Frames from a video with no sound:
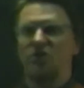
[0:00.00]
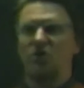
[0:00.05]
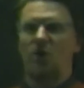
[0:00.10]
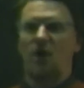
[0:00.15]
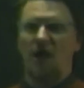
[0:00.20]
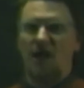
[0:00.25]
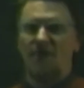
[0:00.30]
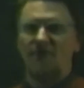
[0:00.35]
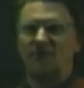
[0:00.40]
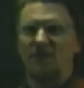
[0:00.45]

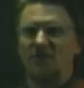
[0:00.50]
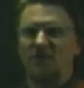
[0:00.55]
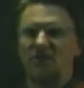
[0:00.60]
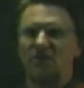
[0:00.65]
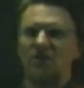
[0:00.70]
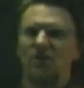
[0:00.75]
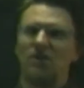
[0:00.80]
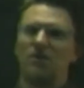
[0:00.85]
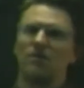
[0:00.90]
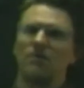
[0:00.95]
obviously
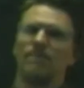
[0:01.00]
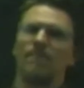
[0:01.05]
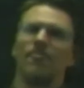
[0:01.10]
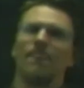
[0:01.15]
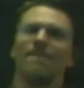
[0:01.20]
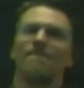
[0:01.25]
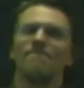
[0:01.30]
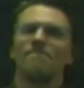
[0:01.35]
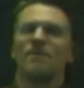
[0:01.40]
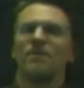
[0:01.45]
here,
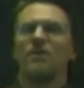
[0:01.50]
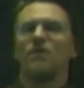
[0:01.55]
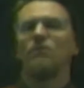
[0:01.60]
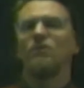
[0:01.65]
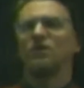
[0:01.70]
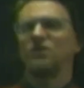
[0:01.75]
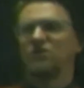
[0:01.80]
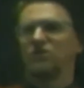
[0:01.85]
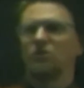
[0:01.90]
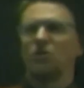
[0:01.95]
there
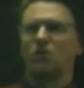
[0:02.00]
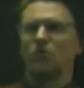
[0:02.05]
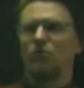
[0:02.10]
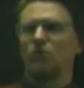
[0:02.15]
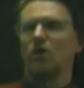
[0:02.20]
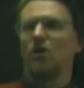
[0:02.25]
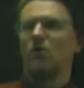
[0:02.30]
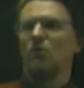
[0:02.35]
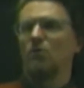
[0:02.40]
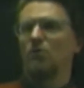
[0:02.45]
is no
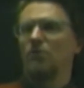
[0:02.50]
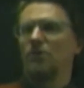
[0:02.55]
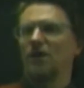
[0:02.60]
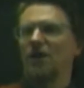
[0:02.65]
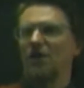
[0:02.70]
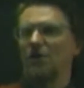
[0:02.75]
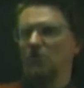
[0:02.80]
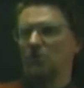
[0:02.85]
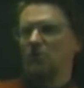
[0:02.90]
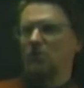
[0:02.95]
row where we get
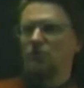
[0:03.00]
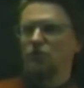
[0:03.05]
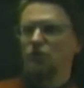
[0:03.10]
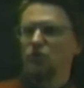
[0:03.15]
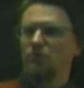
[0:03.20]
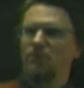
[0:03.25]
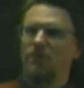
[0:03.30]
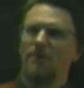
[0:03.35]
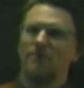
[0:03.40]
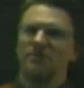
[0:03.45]
all true
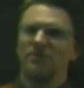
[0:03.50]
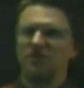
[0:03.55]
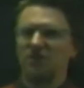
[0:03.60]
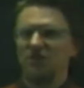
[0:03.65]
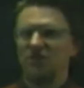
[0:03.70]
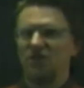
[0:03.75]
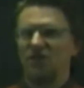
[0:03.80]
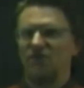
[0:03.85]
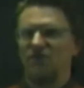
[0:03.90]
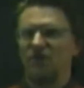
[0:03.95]
premises and
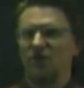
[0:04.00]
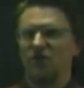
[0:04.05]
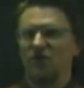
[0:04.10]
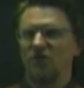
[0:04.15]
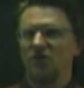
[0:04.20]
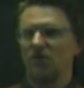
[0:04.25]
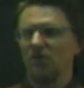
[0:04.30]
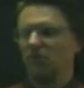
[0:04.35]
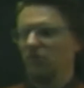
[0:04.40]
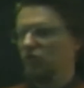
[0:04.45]
a false
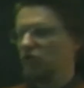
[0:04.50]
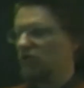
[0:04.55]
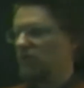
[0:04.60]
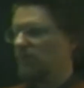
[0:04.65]
conclusion.